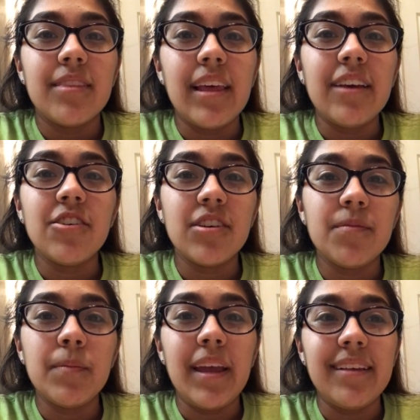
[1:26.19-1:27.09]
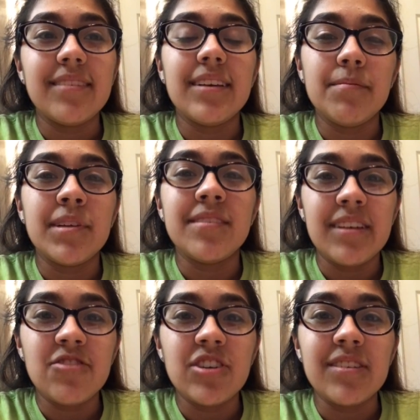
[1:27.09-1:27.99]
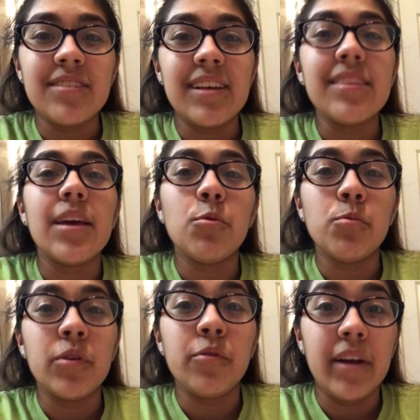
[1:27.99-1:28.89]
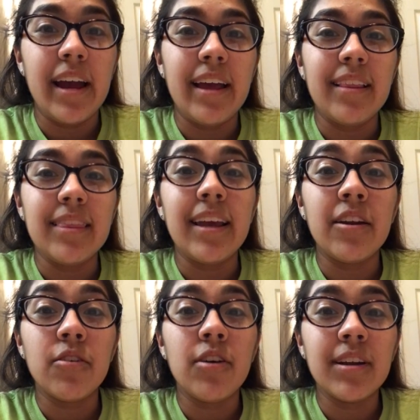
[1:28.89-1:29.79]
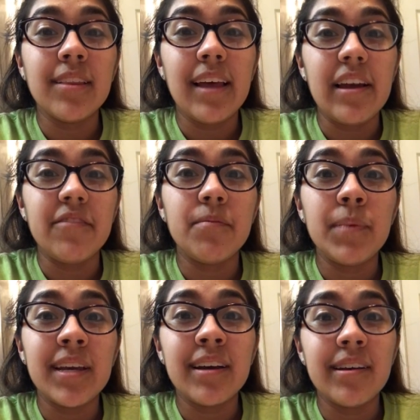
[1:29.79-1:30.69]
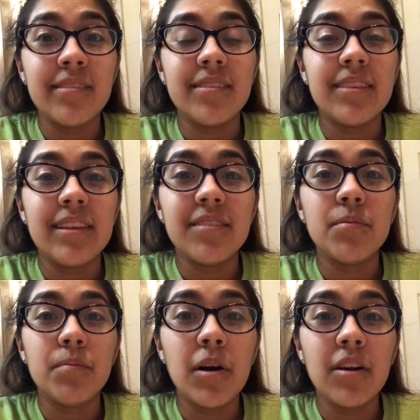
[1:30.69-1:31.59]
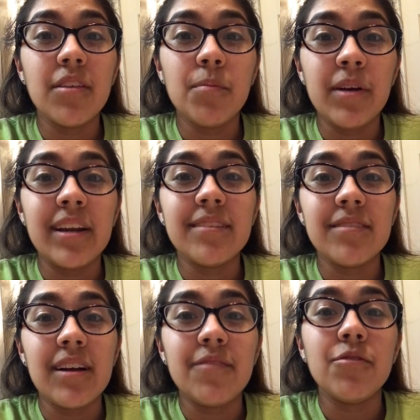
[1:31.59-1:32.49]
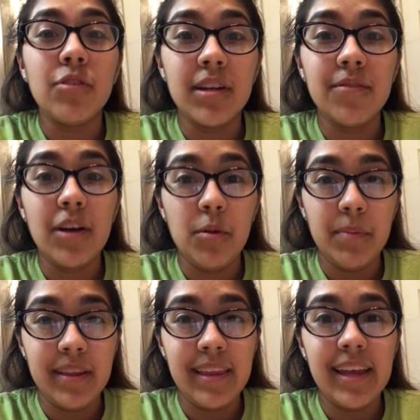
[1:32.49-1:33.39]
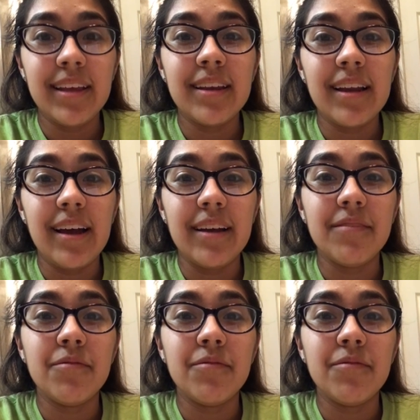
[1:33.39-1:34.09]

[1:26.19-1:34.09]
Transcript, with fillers: They could make some decisions that they will regret later on in life because this part of their brain is not fully developed and they cannot